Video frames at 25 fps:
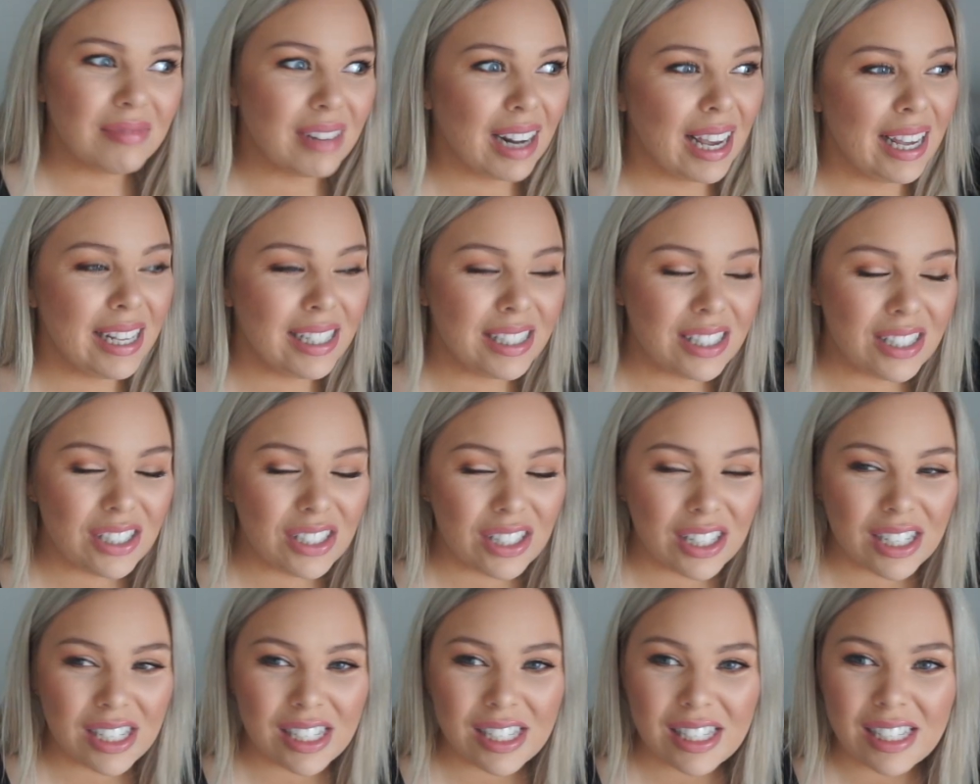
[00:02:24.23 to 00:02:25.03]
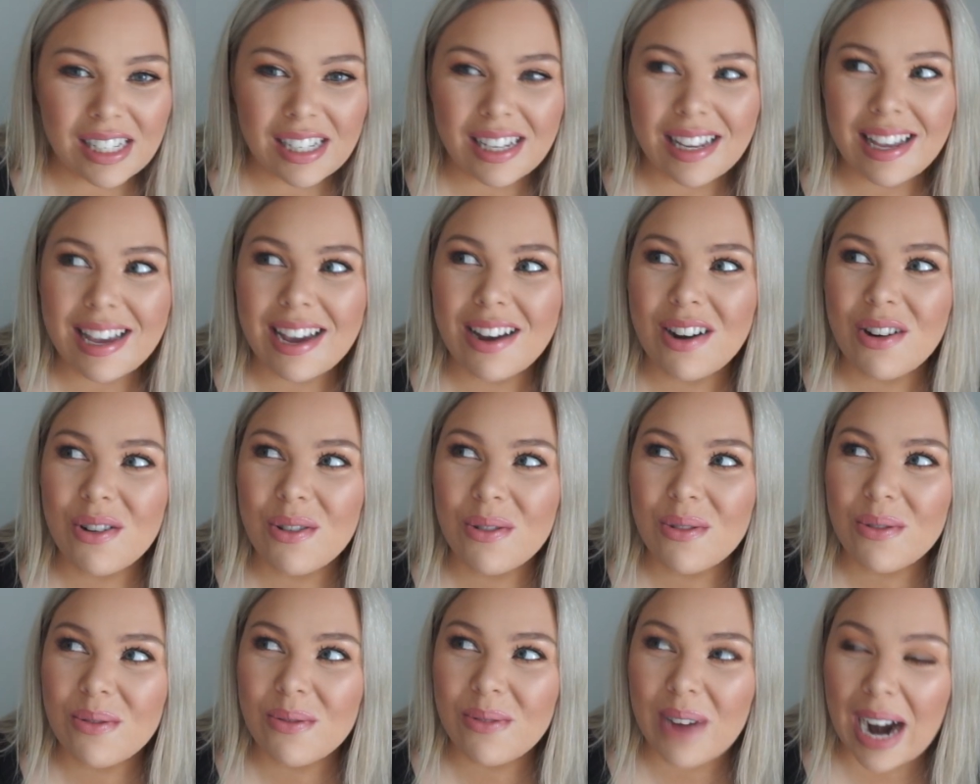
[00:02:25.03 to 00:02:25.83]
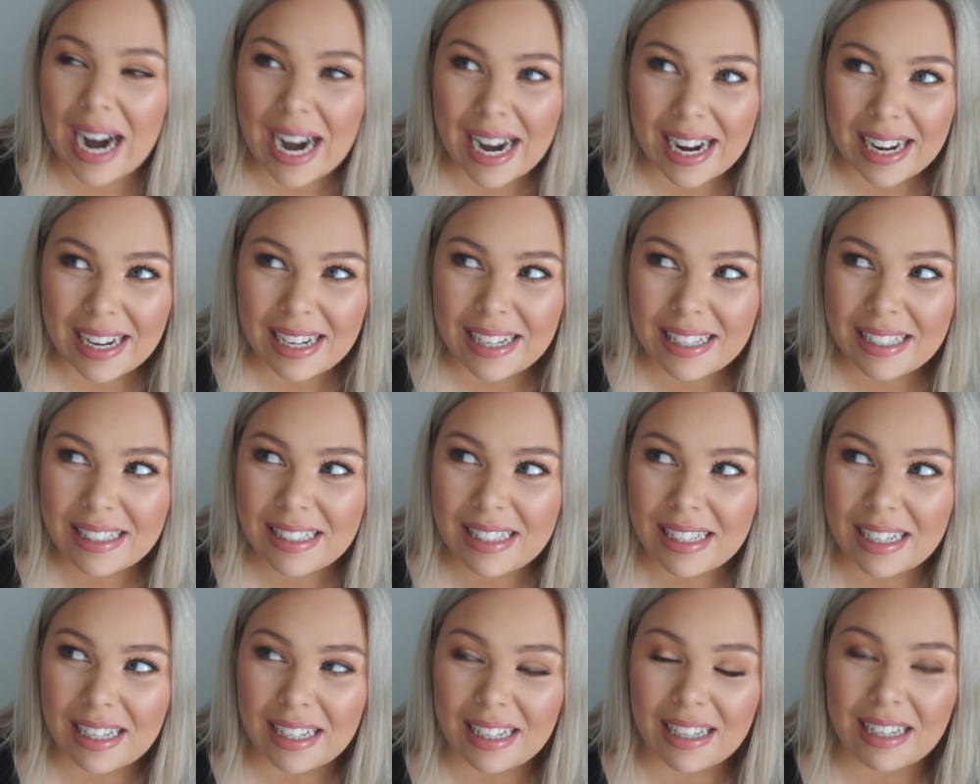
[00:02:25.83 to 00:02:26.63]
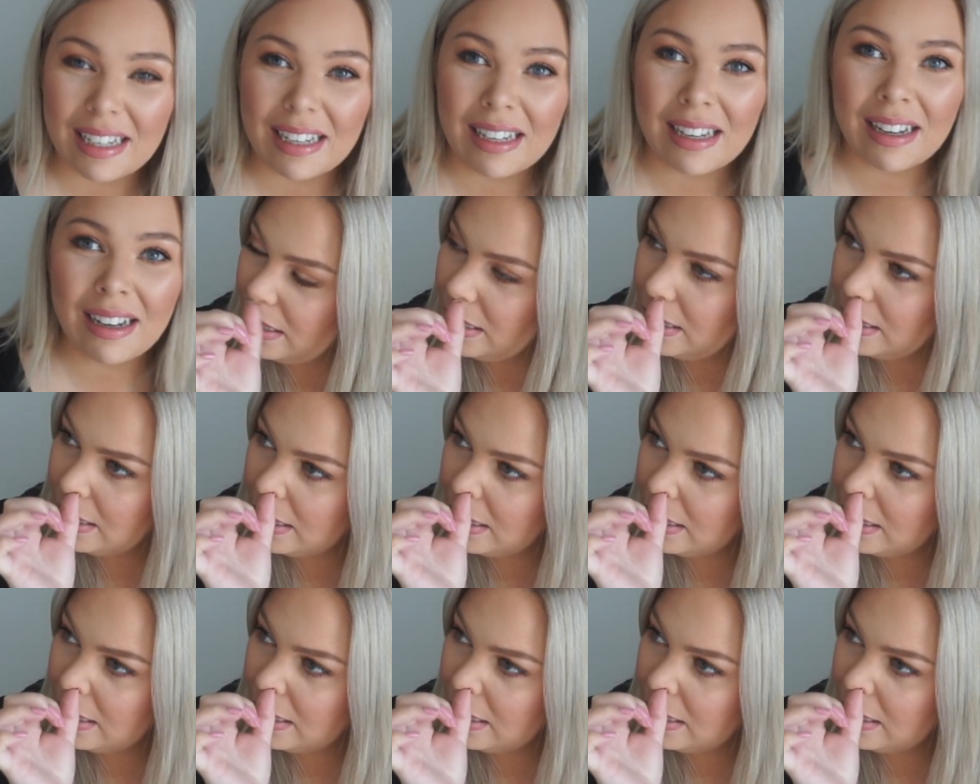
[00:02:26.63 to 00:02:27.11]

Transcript: It's just crazy.